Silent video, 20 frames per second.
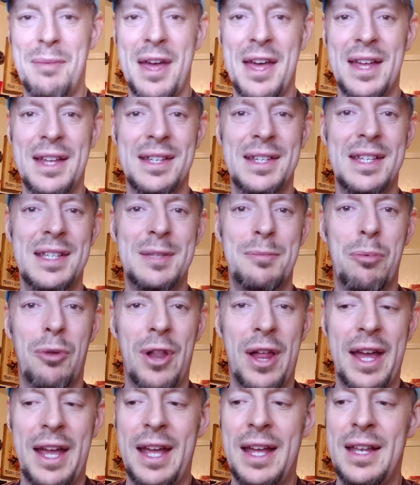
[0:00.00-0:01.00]
been
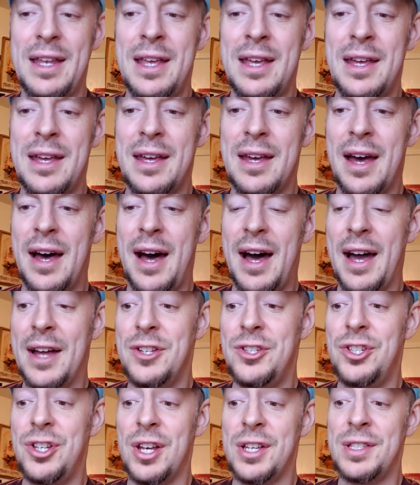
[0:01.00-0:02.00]
displayed
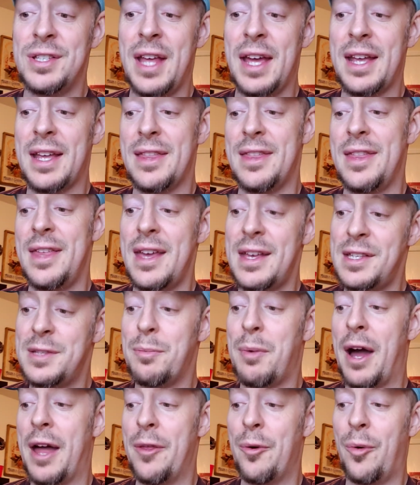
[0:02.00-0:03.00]
just like
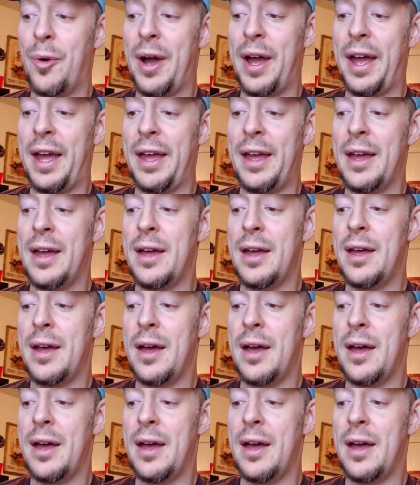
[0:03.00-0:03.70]
this, by the way.